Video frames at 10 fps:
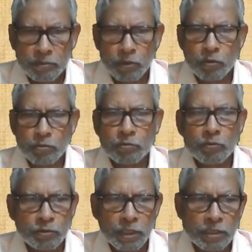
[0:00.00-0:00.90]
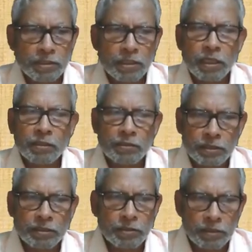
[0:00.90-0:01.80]
your Uttaranchal and
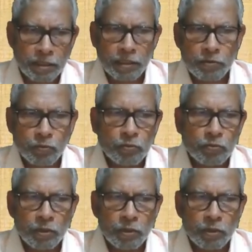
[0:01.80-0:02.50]
Chhattisgarh, there are two.